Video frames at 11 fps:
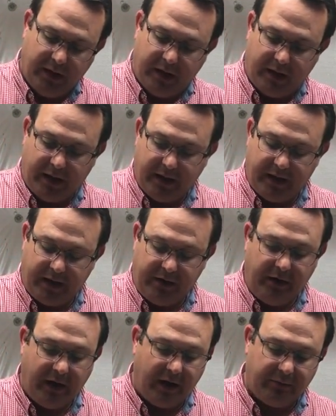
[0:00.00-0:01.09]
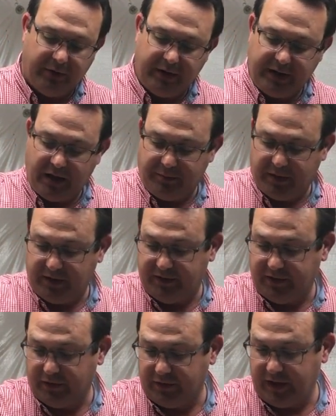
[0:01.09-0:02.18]
Not really a big
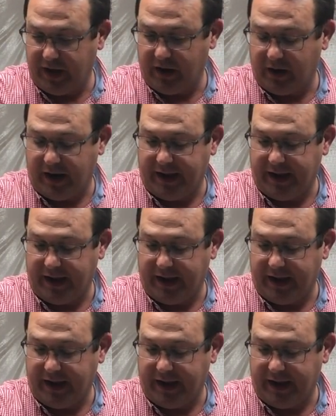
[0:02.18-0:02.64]
deal there.